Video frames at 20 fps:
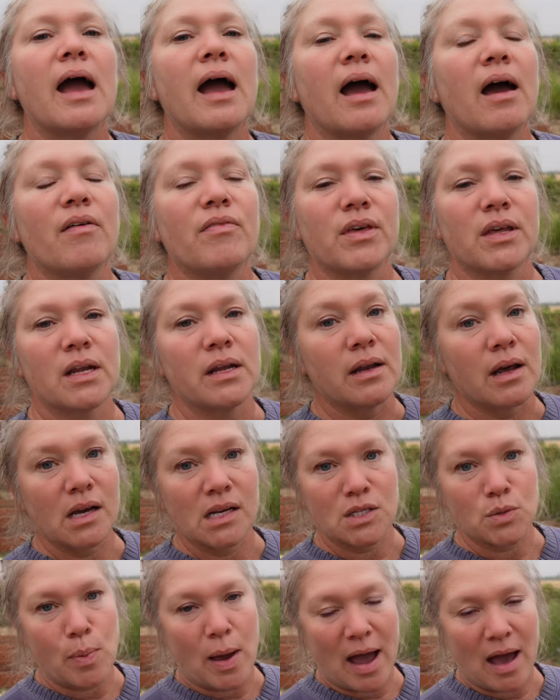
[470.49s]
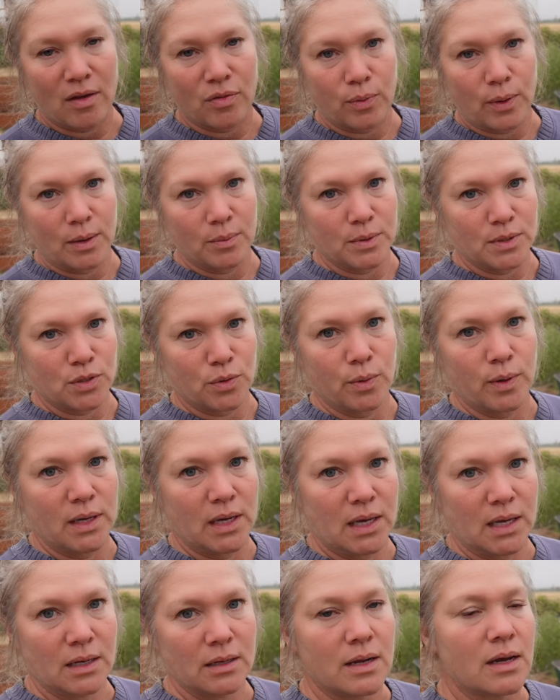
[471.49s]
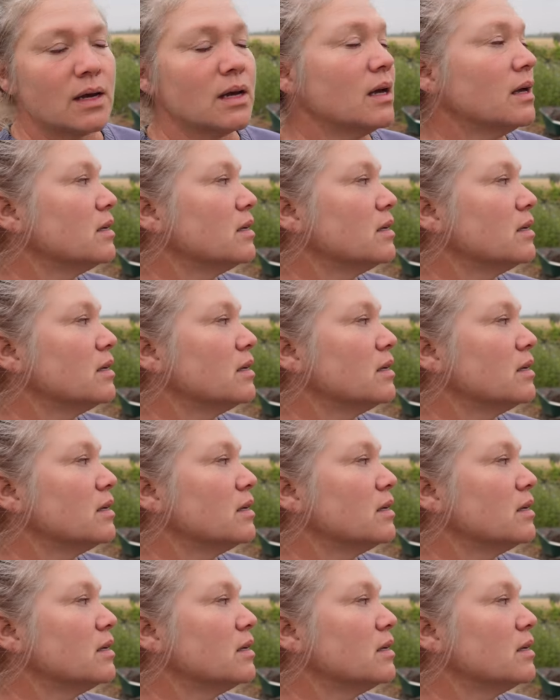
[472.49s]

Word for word: and then a nice pathway between.